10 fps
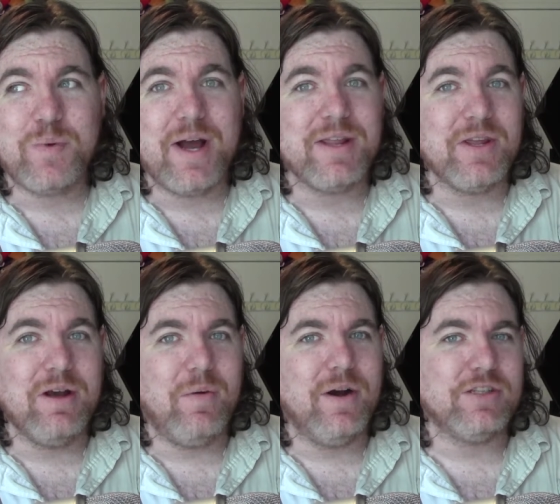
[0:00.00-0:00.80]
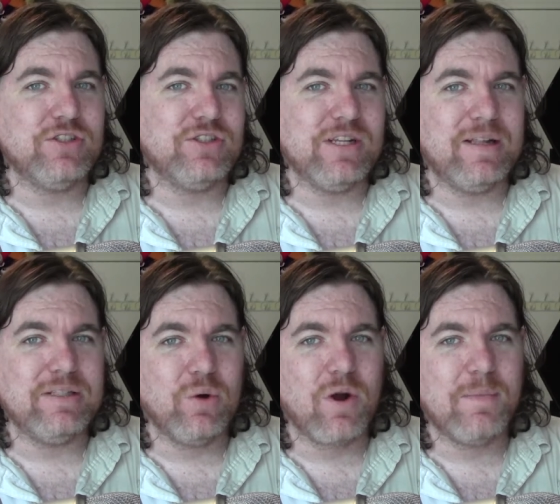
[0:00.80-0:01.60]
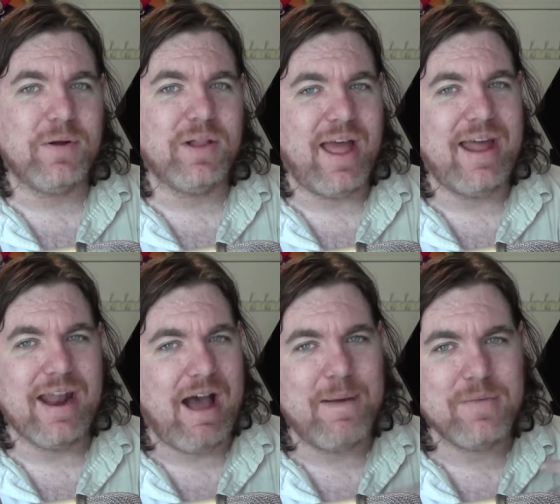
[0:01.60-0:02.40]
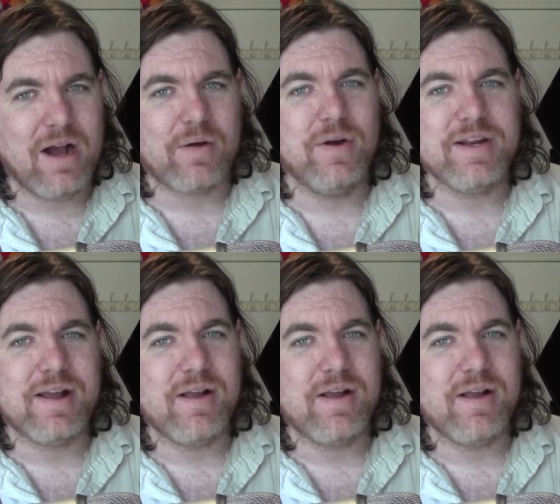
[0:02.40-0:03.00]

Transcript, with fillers: But you know what? She's still adorable, and I'm not going to